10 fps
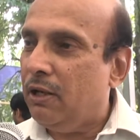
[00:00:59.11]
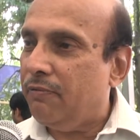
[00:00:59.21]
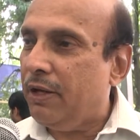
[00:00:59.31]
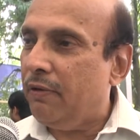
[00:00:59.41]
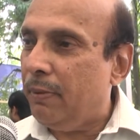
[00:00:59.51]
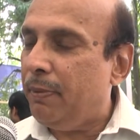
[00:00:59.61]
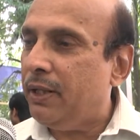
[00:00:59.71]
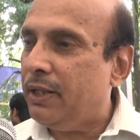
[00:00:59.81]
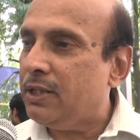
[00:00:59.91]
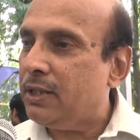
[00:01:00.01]
of
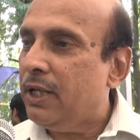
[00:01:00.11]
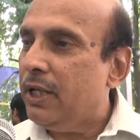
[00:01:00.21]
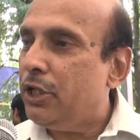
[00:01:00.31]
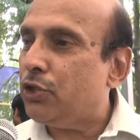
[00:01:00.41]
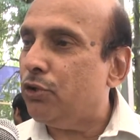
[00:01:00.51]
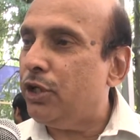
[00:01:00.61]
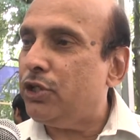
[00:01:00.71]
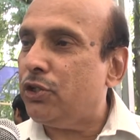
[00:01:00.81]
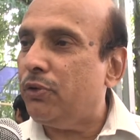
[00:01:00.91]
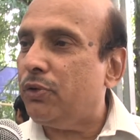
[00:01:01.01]
developing this is to
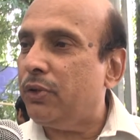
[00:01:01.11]
reach out to